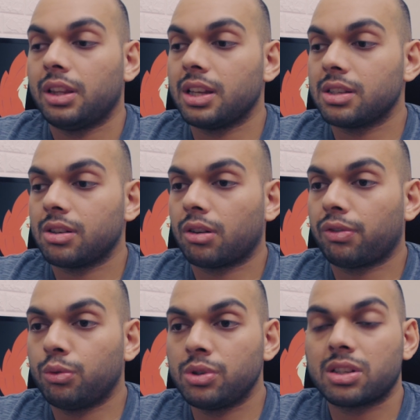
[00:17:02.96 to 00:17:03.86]
things or
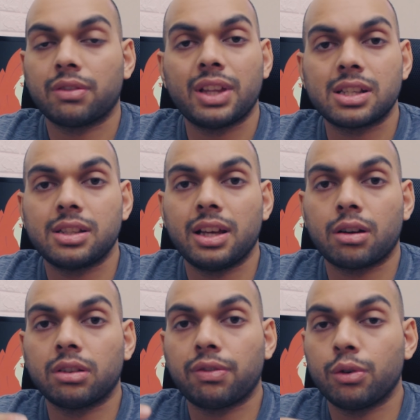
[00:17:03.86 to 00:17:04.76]
food stuff that's
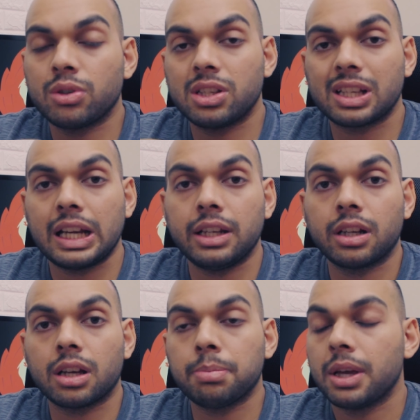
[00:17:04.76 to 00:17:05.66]
there on the floor, just clean
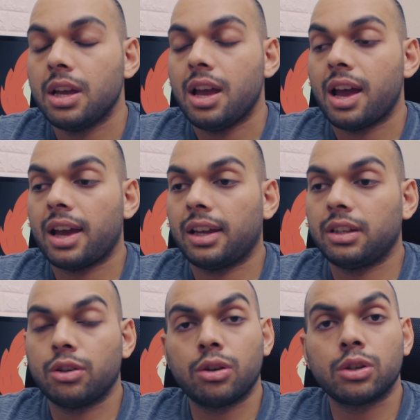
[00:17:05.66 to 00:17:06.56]
it up
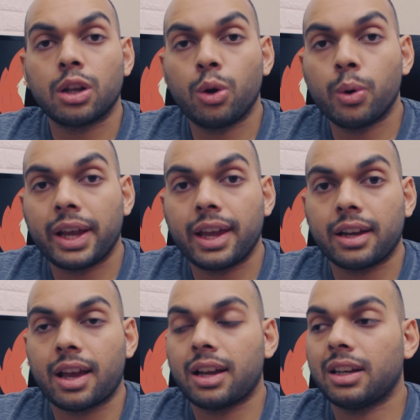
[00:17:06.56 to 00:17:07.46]
and you're good to go
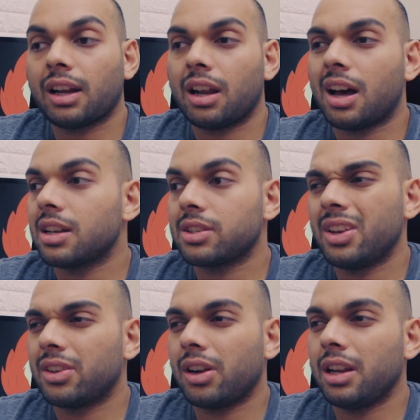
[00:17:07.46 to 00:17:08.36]
again. And it lasts
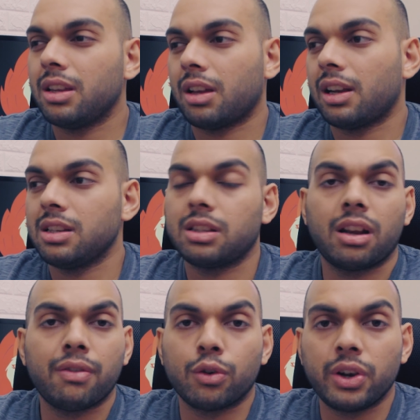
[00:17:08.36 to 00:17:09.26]
generally at least
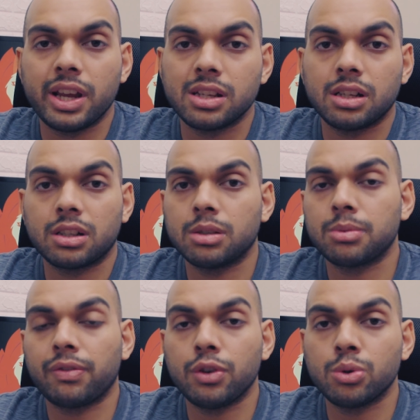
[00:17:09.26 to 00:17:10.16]
3-4 days in
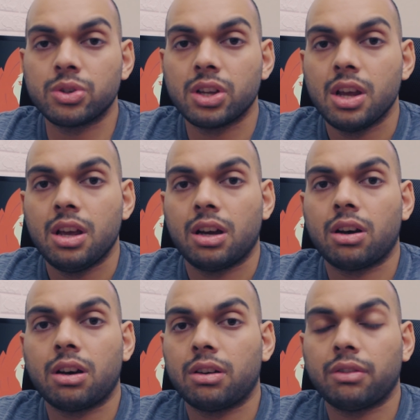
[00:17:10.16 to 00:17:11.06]
terms of use
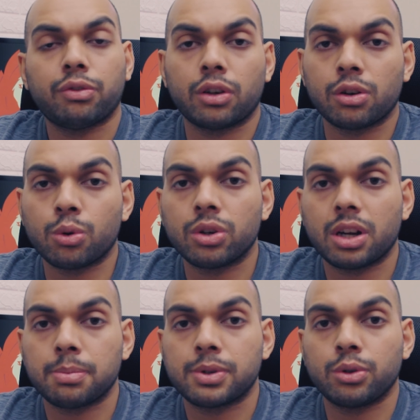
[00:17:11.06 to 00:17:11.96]
for a road
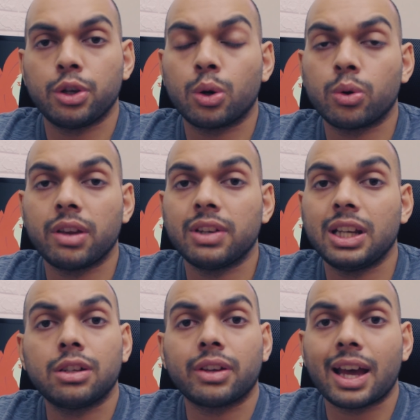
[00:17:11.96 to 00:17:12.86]
trip. So you don't even
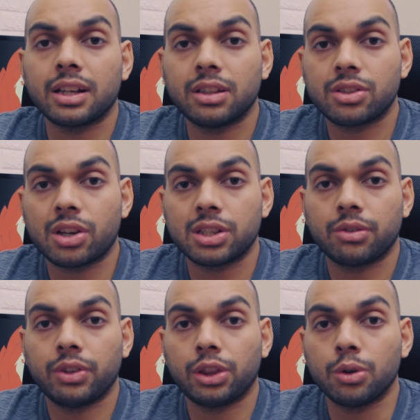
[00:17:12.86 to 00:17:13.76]
need to carry the
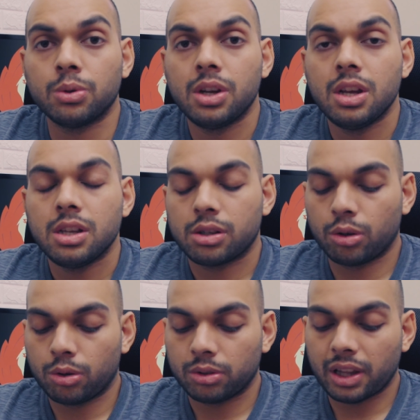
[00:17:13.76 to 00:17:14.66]
charger with you.
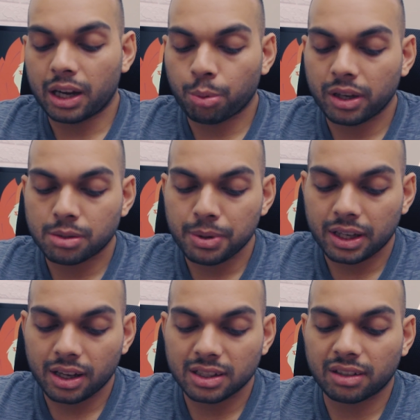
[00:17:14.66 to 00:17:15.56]
So that way
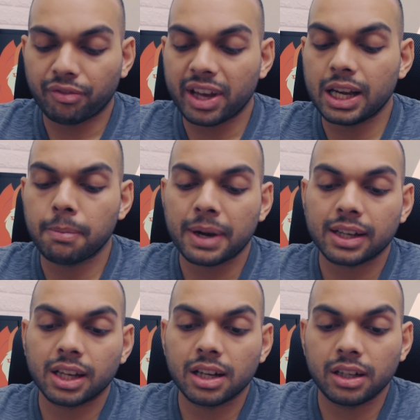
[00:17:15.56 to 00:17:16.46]
speaking, it's a very
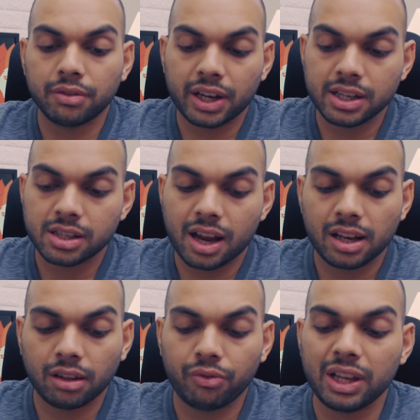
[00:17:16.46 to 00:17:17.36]
practical device,
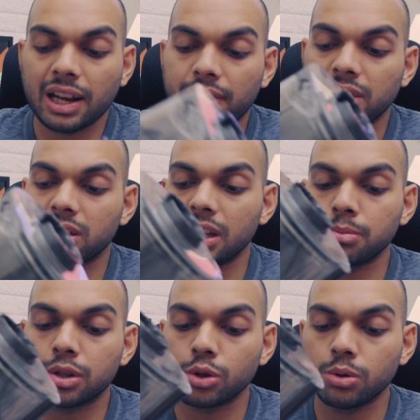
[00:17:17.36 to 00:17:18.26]
and the V11
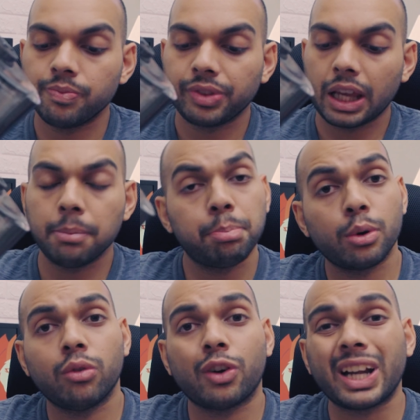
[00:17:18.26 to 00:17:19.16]
seems to
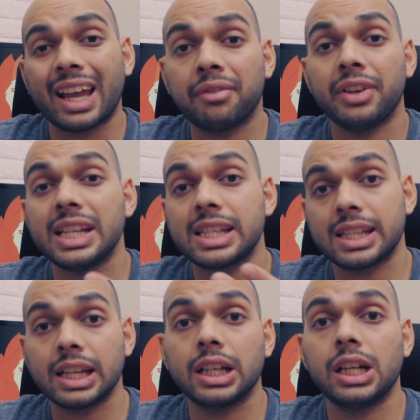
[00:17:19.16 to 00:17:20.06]
improve on every
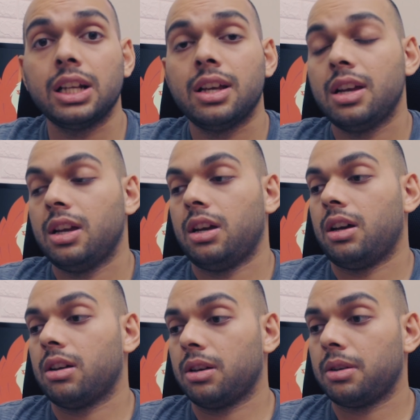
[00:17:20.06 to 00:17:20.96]
single
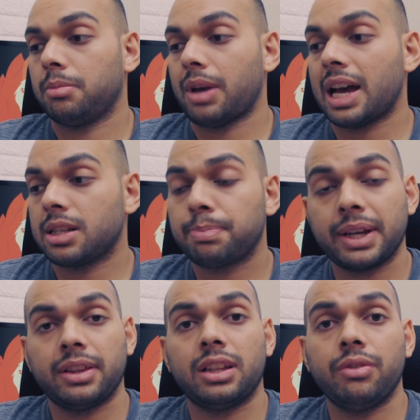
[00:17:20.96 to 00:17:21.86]

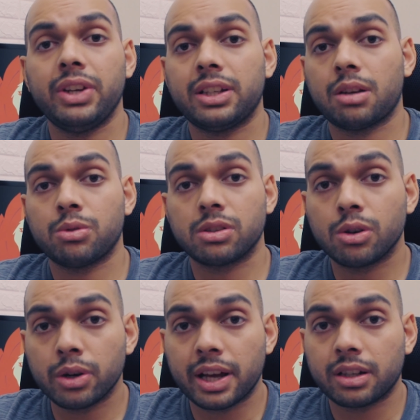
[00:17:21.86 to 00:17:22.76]
aspect that the V10 was
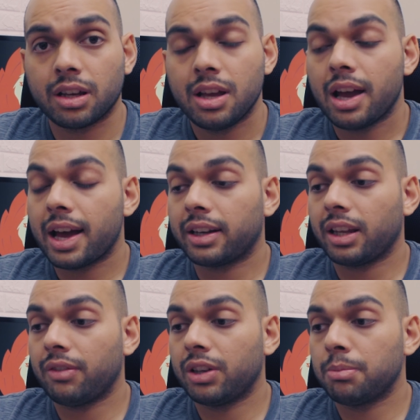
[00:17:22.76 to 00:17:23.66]
good at, and
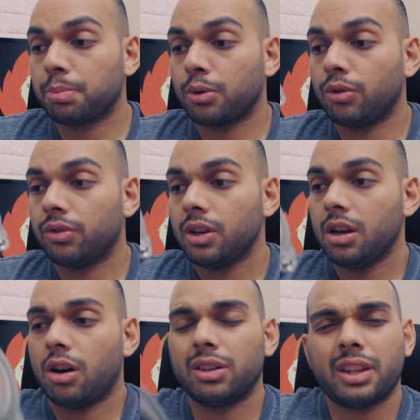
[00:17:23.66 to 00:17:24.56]
even improve
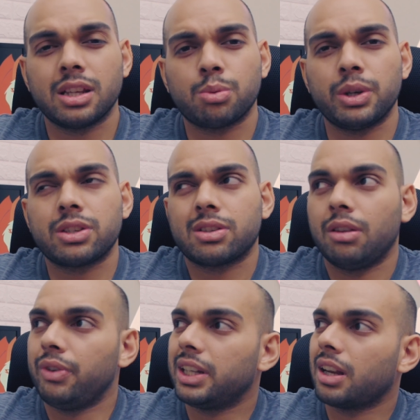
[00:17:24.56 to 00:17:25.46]
on things which
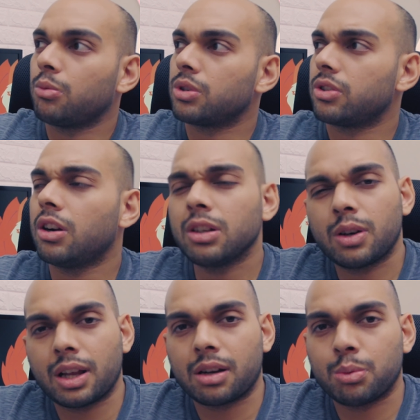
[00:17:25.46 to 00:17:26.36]
the V10 was not
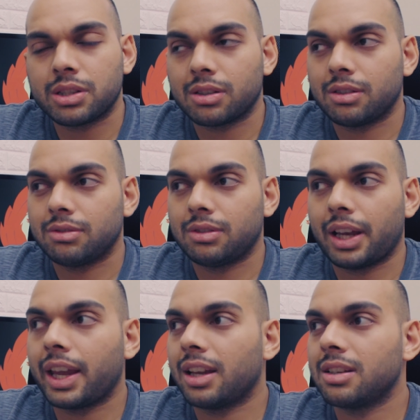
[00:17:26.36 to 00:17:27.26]
good at, which
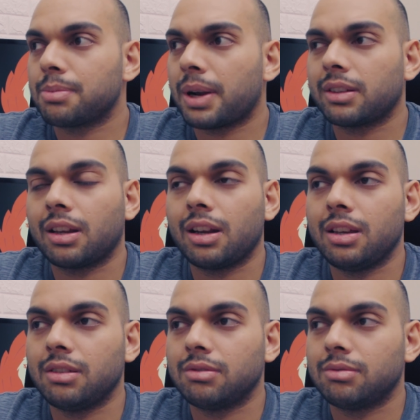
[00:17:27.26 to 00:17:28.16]
again is
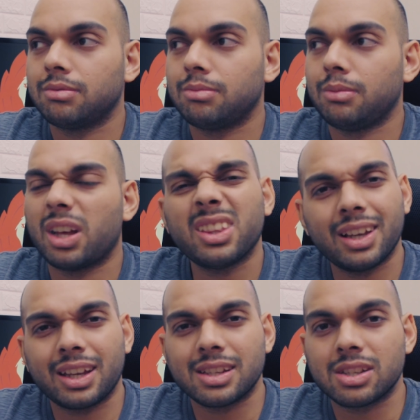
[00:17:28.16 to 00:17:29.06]
practically
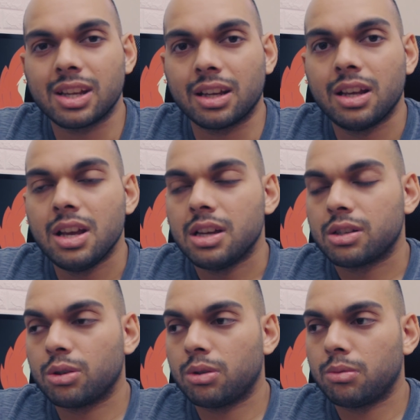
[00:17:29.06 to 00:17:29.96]
nothing I can say.
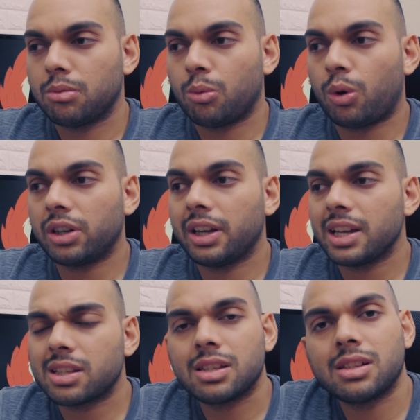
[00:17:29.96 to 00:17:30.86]
So what
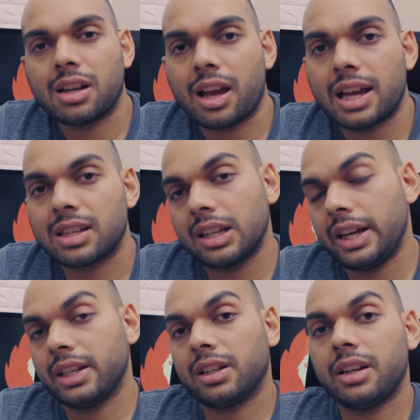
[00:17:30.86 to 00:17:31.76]
Dyson has
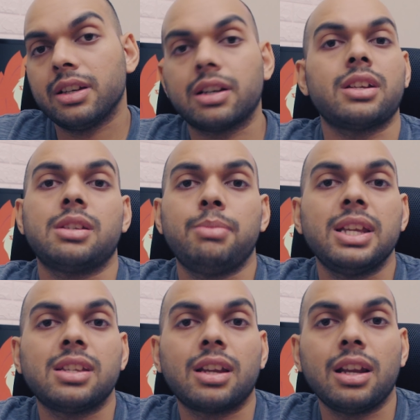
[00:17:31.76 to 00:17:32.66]
created here is
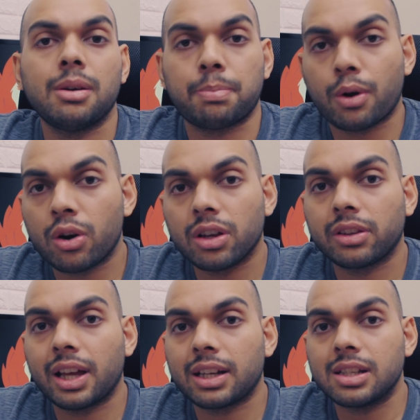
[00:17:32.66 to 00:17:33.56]
basically a
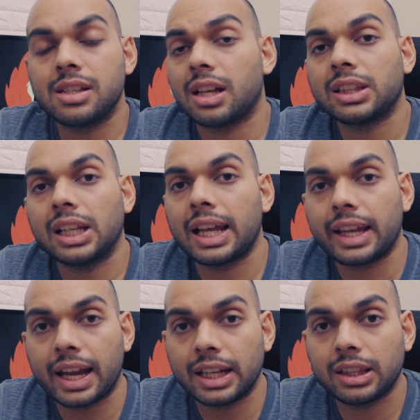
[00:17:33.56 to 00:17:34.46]
product that is nothing
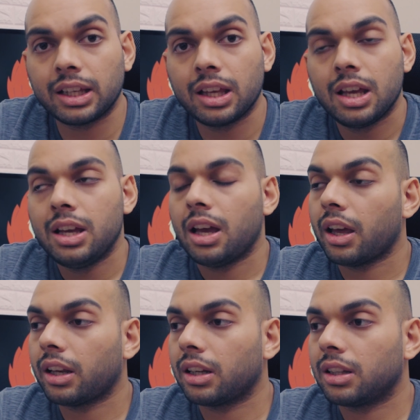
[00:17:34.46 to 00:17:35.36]
like anything,
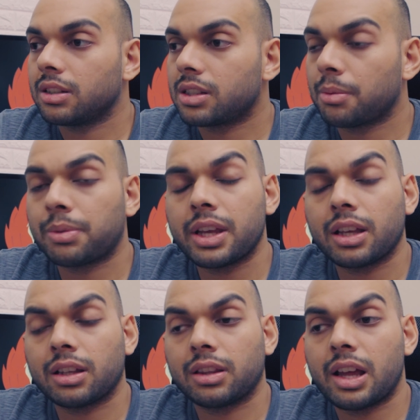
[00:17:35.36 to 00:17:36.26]
and
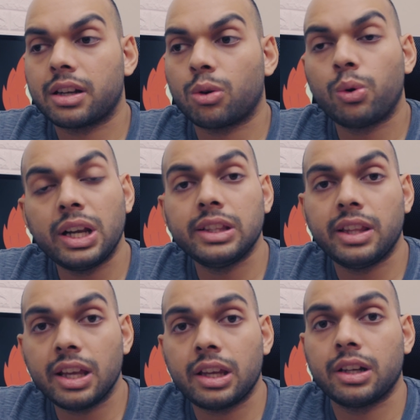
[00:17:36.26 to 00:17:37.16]
something that only
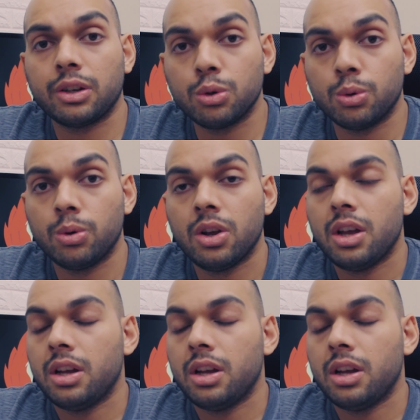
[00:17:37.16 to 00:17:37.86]
they can do.